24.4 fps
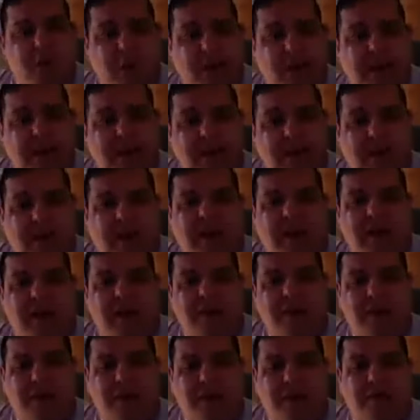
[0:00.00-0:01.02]
we
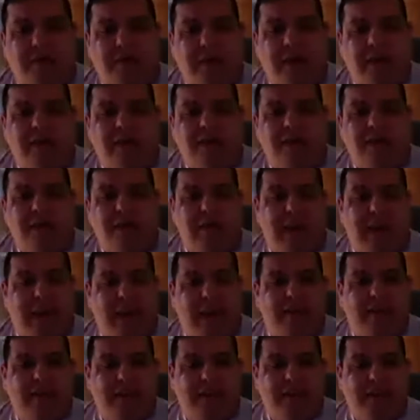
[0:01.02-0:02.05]
acknowledge the freedoms we
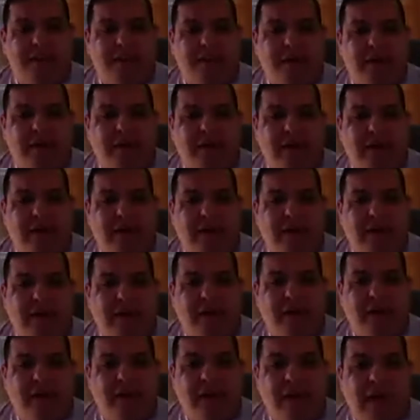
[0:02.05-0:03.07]
have as
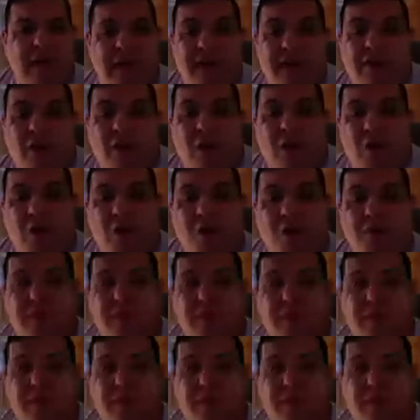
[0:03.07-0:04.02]
Americans and the hope that